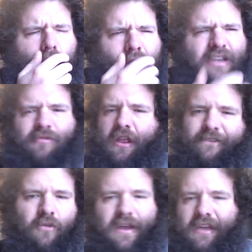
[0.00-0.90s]
I'm on
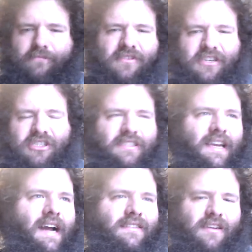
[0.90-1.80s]
the filmmaking musician
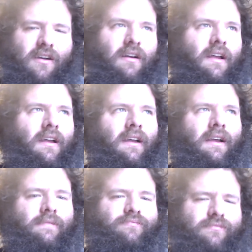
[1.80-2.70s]
side, so
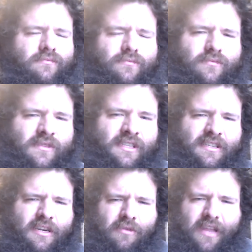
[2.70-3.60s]
it's
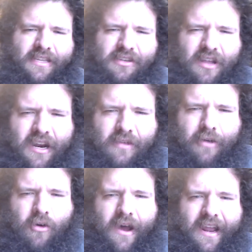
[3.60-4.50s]
easy to relate to a lot of the
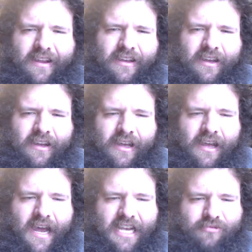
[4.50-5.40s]
poetic
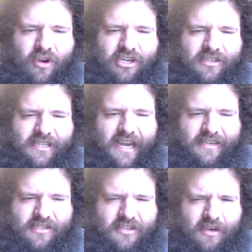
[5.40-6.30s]
aspirations he
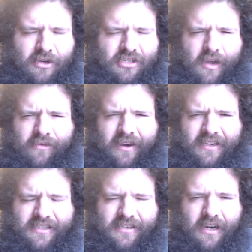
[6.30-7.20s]
has. There's so much
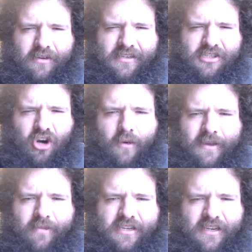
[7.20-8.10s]
loneliness. He's
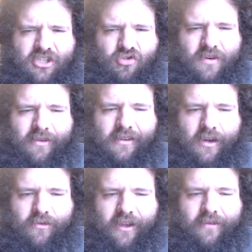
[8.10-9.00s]
charming, but he's extremely
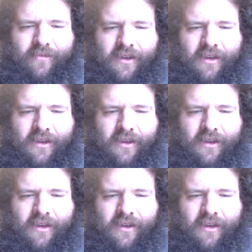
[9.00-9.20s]
lonely.